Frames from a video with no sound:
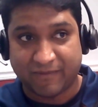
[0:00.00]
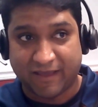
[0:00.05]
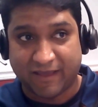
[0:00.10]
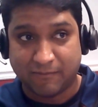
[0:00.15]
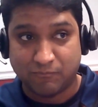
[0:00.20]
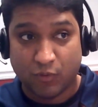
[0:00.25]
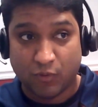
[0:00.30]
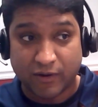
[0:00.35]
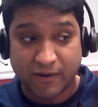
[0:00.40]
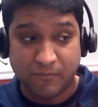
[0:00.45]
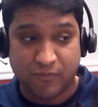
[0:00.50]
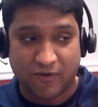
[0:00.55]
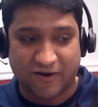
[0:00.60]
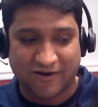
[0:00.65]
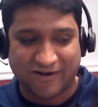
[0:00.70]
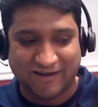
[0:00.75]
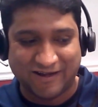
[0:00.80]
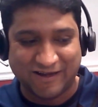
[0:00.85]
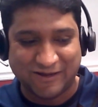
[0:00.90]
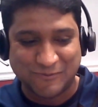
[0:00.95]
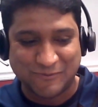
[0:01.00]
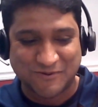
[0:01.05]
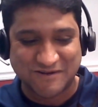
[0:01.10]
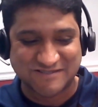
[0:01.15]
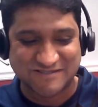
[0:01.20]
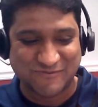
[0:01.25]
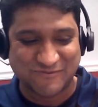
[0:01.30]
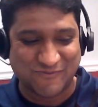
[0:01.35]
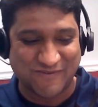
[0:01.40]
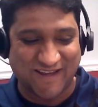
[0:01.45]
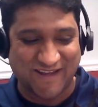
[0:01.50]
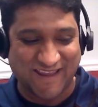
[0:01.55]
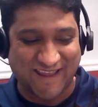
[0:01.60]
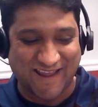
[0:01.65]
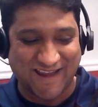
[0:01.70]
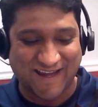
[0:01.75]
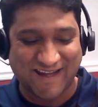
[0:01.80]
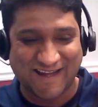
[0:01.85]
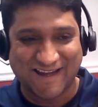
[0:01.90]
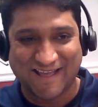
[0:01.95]
And more importantly, towards the
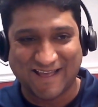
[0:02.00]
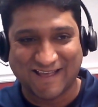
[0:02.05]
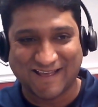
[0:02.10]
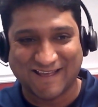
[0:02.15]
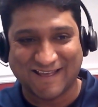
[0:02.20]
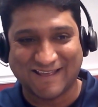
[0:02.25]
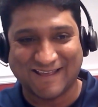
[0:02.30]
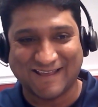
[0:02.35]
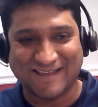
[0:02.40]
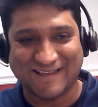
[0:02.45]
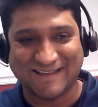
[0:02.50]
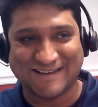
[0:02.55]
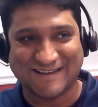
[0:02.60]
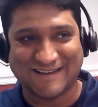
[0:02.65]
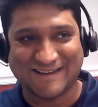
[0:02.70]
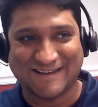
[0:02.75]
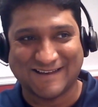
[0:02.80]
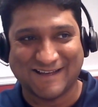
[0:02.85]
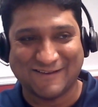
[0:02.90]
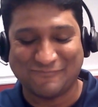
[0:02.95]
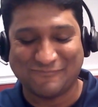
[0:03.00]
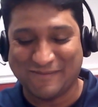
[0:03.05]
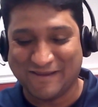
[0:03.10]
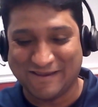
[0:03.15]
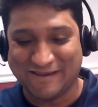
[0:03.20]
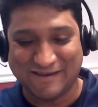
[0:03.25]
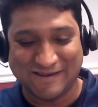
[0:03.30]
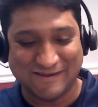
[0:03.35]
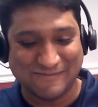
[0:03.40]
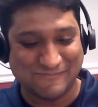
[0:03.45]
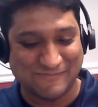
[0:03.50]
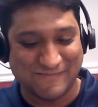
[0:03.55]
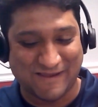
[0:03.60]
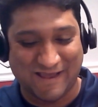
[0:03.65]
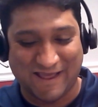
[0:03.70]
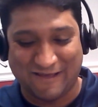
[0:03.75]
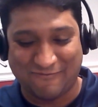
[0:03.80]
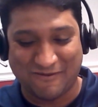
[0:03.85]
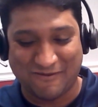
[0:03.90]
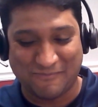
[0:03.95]
very end, I've been
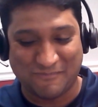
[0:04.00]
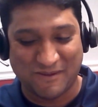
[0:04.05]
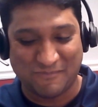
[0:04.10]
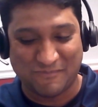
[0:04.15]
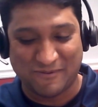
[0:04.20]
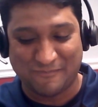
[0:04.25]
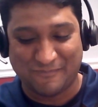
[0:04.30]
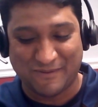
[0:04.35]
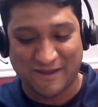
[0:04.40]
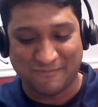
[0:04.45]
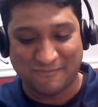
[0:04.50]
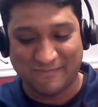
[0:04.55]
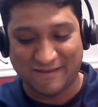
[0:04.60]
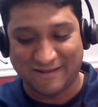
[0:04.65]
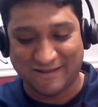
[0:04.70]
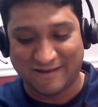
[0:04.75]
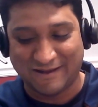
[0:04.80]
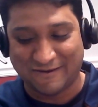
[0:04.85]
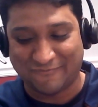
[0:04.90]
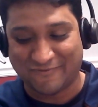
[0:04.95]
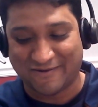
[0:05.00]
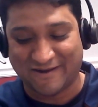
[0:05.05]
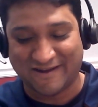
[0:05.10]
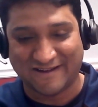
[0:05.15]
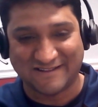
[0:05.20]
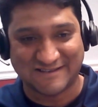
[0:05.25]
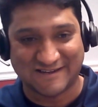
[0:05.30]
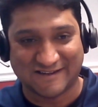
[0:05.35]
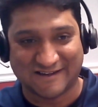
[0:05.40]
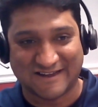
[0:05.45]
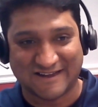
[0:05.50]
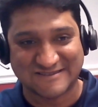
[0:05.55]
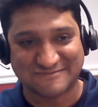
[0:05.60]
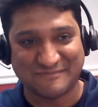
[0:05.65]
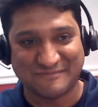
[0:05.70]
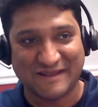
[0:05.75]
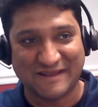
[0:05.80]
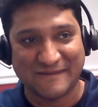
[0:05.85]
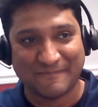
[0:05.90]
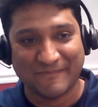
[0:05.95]
having people ping me left, right, and center,
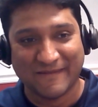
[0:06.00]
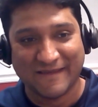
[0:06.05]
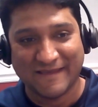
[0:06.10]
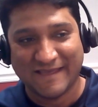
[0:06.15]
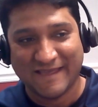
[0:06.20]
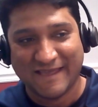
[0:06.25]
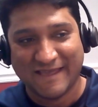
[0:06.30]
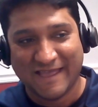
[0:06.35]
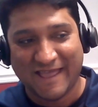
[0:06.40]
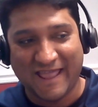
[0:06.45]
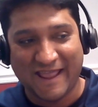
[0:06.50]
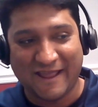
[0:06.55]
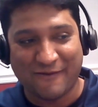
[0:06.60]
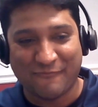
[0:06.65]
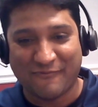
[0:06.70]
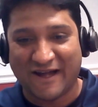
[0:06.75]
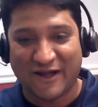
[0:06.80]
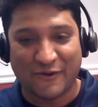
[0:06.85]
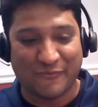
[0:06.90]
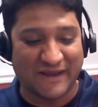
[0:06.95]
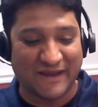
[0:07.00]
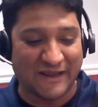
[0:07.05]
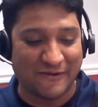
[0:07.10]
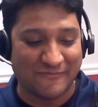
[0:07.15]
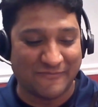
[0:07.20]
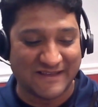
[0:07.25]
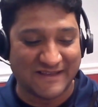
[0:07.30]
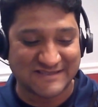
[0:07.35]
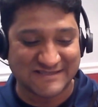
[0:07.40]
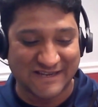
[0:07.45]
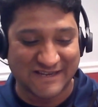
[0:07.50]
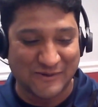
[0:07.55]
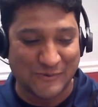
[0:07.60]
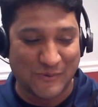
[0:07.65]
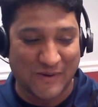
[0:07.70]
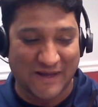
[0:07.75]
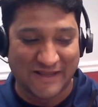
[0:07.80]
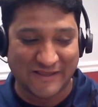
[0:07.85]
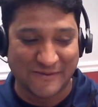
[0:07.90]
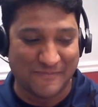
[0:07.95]
ask me, hey, where do we invest in?
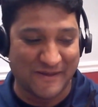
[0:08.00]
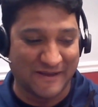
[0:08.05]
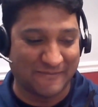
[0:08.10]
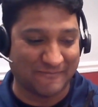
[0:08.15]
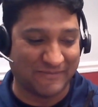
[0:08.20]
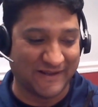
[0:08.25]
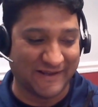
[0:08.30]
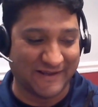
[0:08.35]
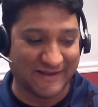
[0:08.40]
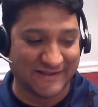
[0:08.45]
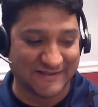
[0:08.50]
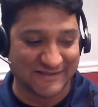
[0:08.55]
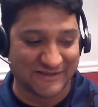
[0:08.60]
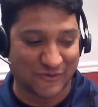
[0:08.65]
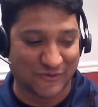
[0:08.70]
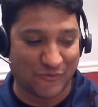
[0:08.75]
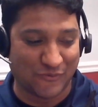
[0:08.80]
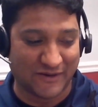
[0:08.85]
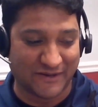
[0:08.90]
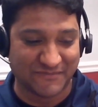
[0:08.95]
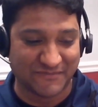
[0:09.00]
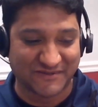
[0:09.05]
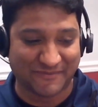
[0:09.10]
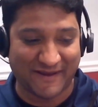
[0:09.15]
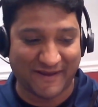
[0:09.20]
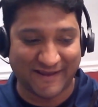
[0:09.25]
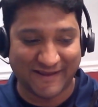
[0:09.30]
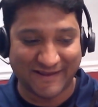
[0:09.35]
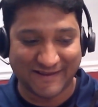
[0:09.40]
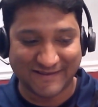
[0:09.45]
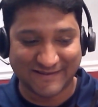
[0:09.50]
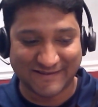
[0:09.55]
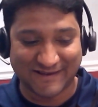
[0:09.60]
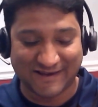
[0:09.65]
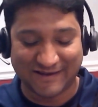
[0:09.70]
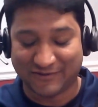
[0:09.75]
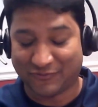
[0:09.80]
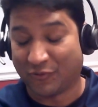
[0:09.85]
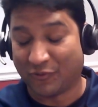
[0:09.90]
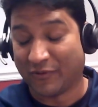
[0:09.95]
Who are the big players in the quantum space
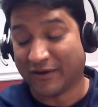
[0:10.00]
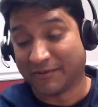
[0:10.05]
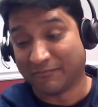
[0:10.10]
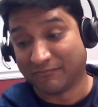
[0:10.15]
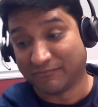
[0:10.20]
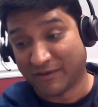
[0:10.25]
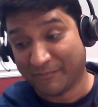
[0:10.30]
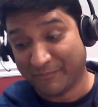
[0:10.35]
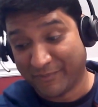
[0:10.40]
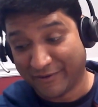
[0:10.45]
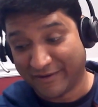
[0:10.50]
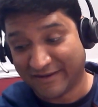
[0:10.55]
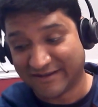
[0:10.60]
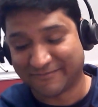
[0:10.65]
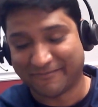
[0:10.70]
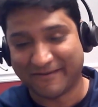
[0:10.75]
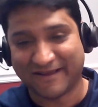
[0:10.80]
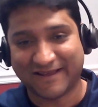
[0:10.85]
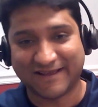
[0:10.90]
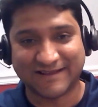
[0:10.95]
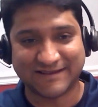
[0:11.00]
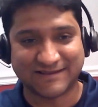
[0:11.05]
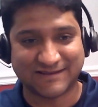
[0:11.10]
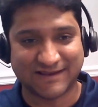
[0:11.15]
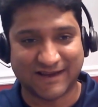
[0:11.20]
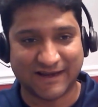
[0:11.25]
and quantum computing space?